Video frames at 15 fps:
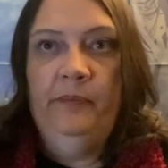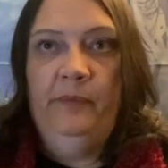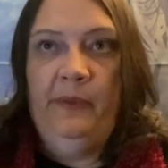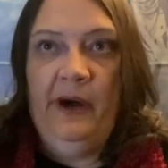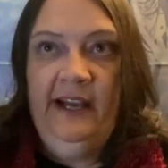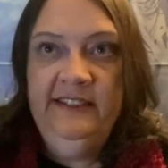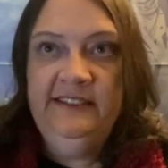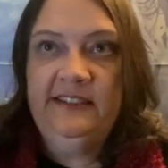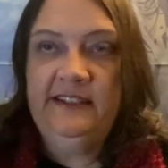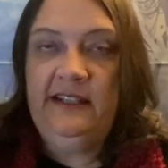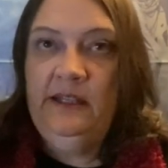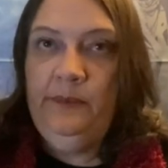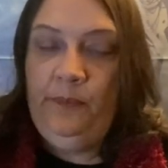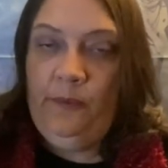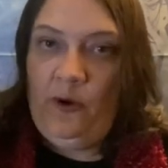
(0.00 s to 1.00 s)

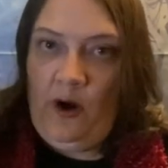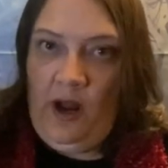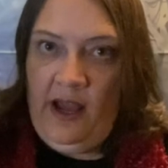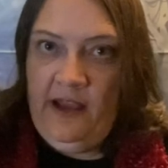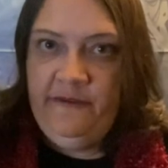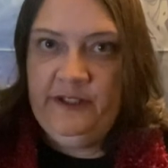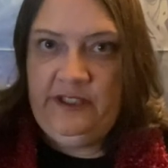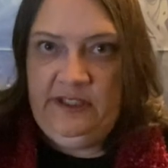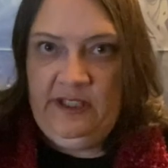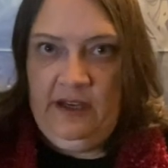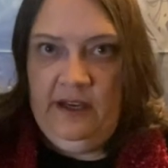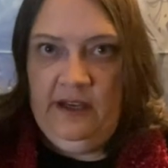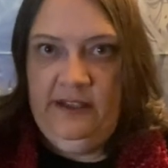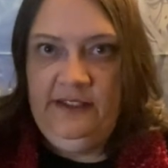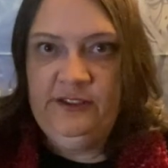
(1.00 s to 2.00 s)
basically
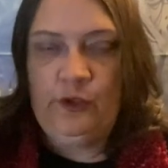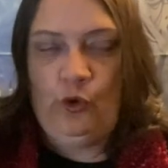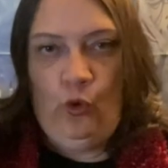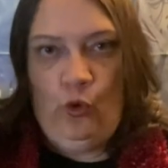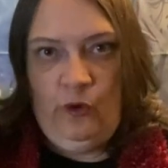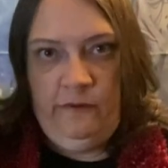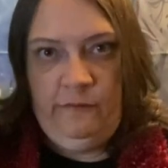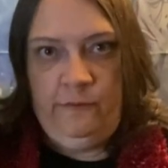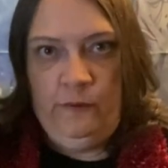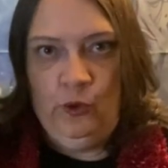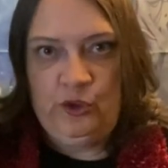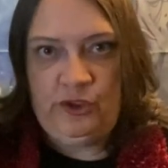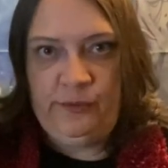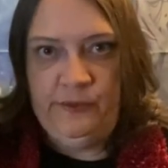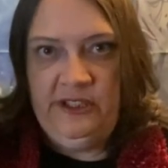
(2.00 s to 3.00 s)
privatize law
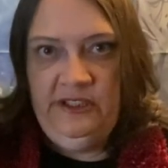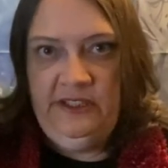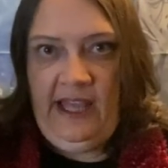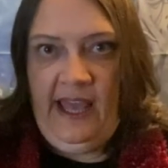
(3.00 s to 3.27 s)
enforcement